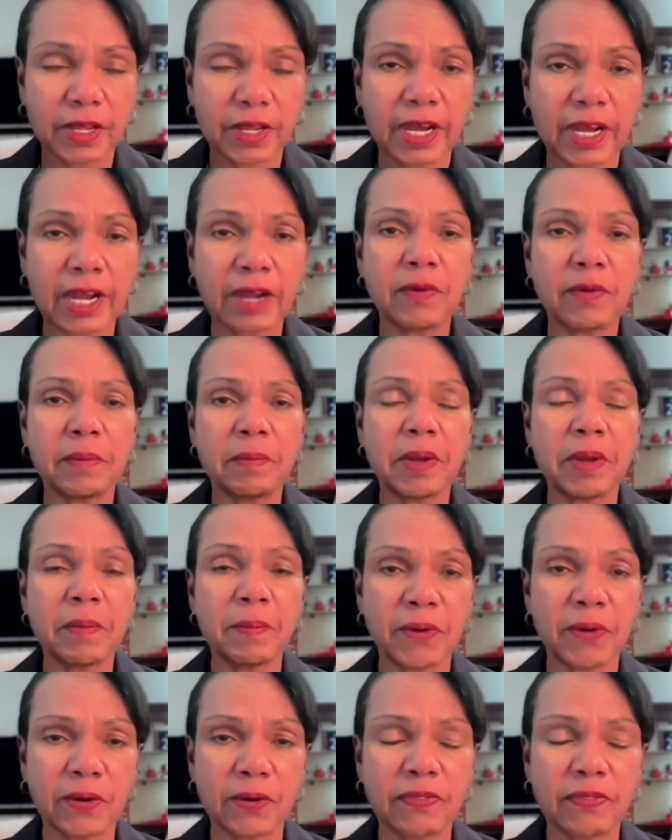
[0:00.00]
I
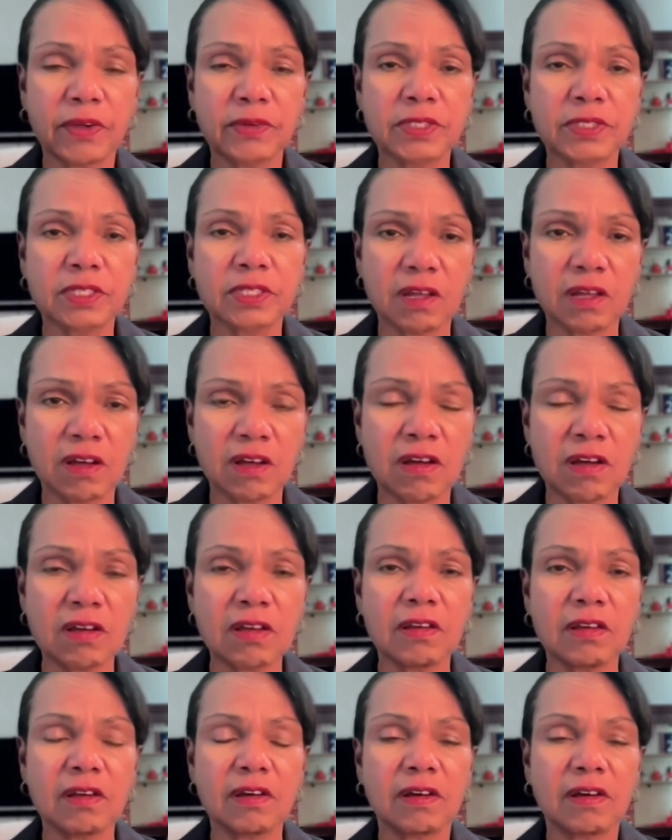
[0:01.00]
remember those
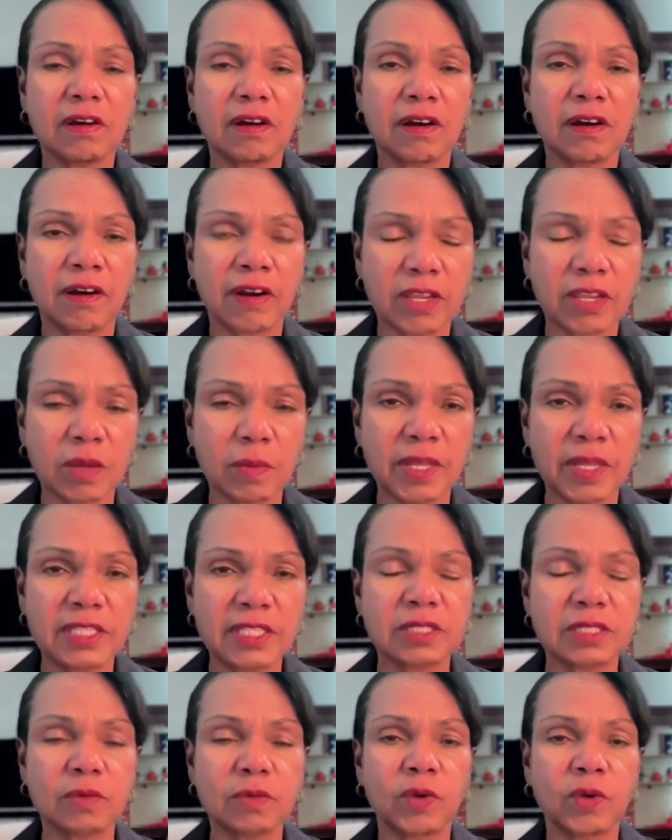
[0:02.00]
long
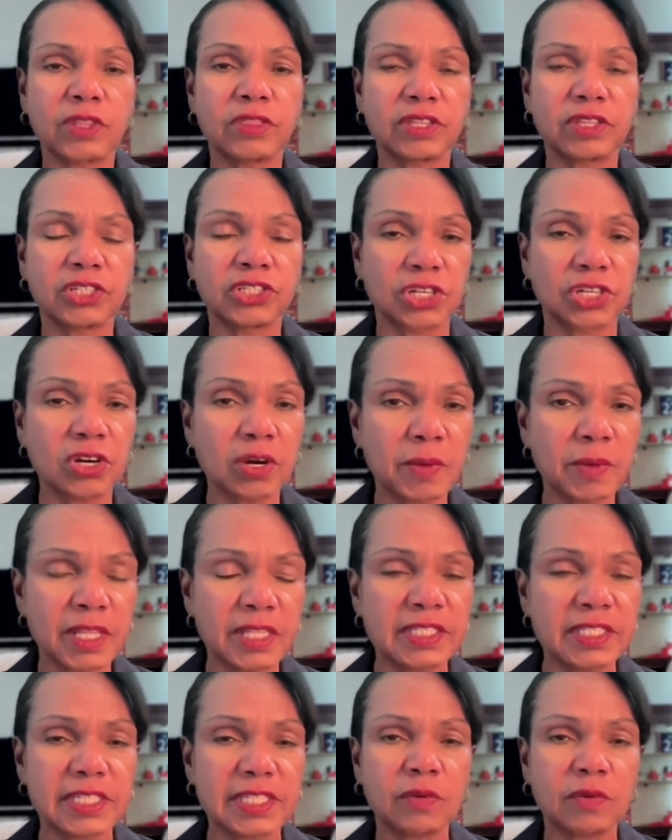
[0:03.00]
arguments with the
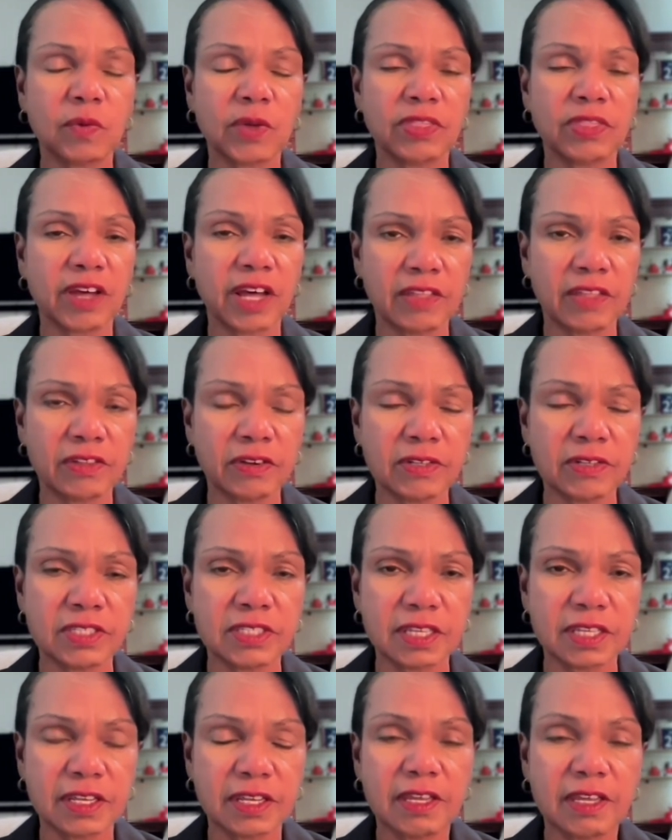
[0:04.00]
Germans and with
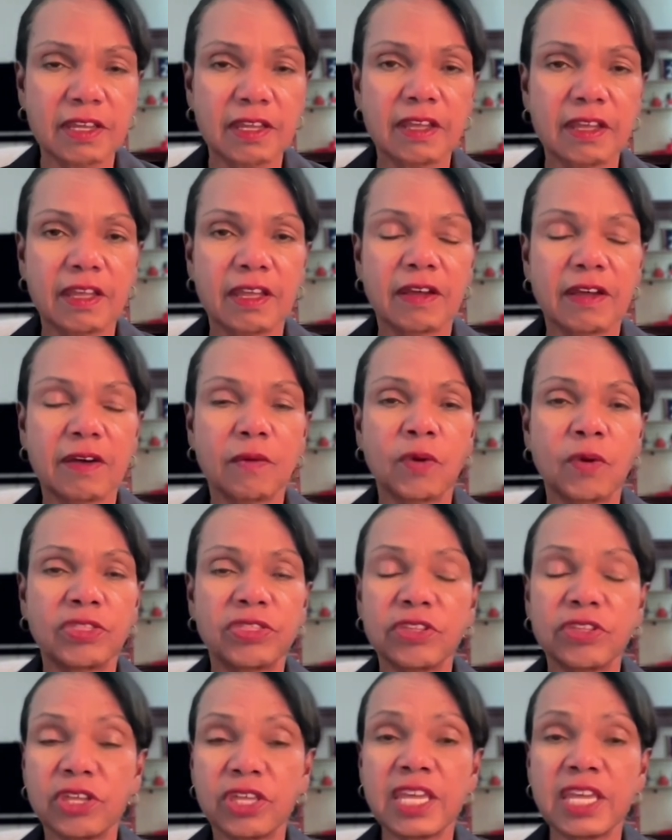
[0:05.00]
others,
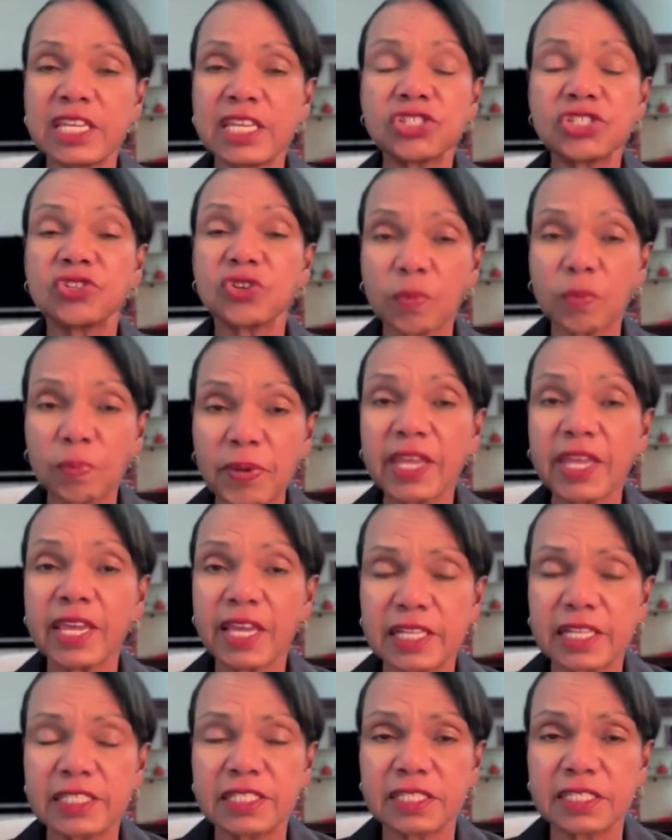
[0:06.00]
with the East
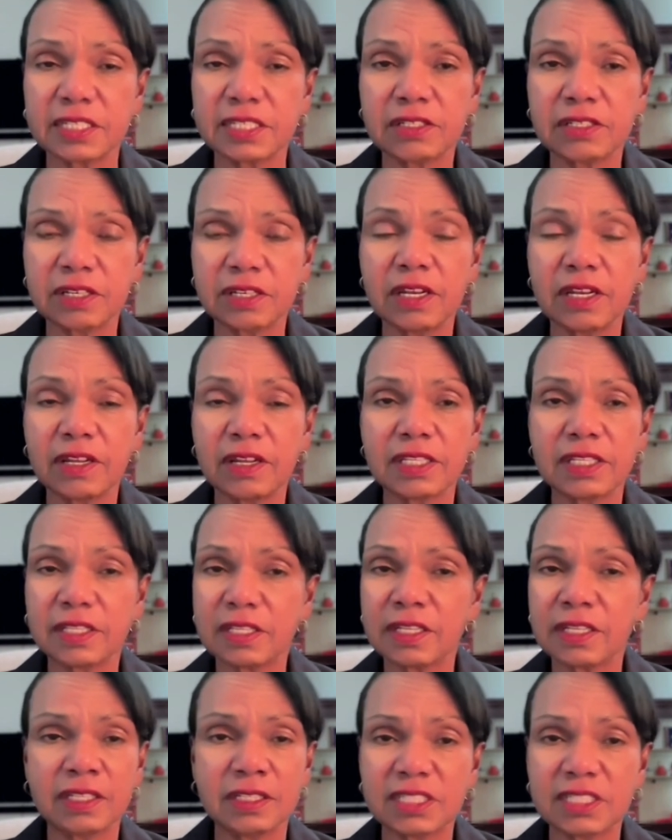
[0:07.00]
Europeans
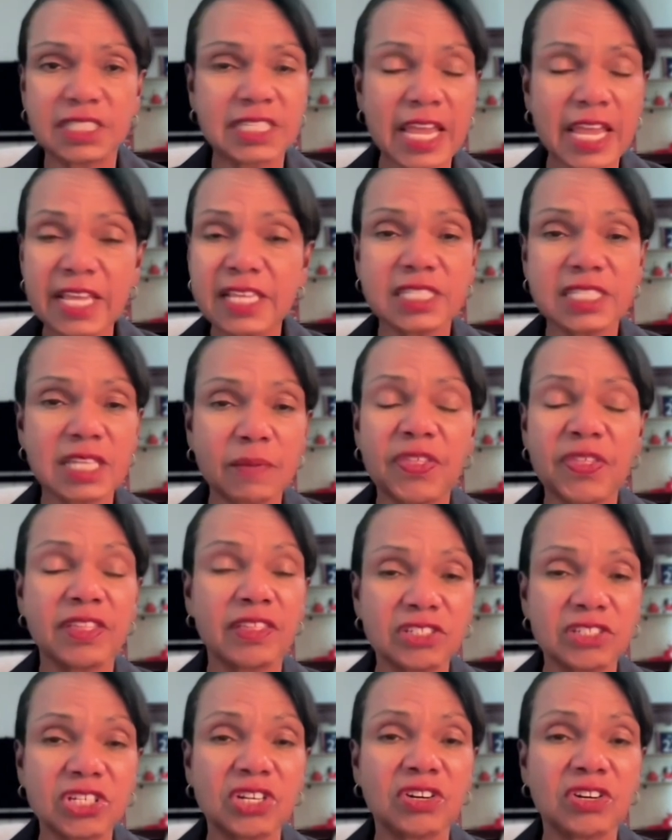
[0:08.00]
saying
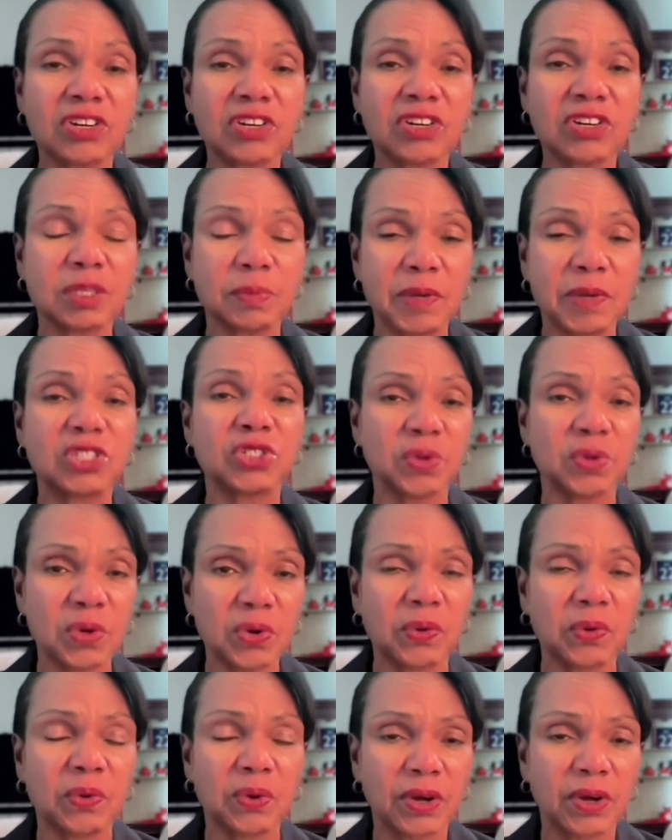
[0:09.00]
something that turned out to be
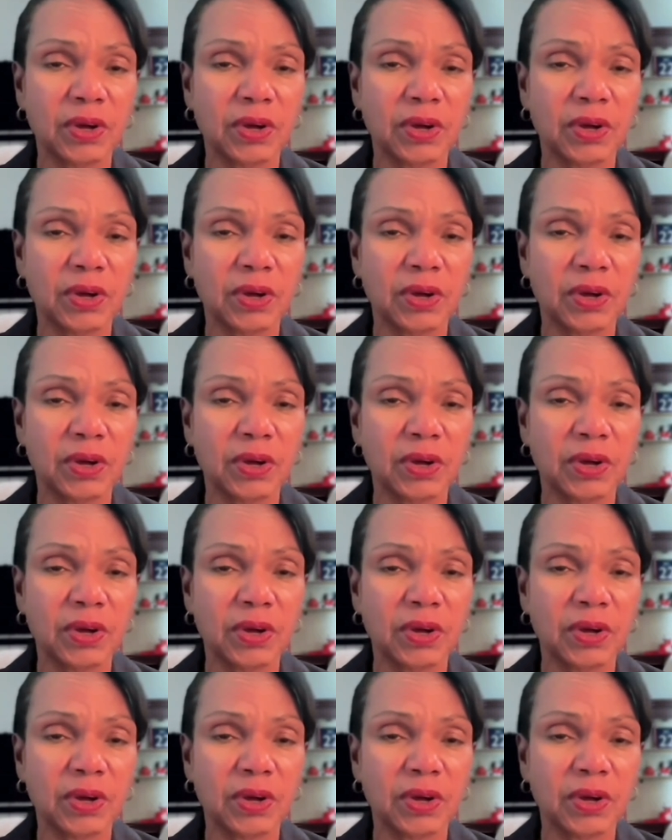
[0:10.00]
true,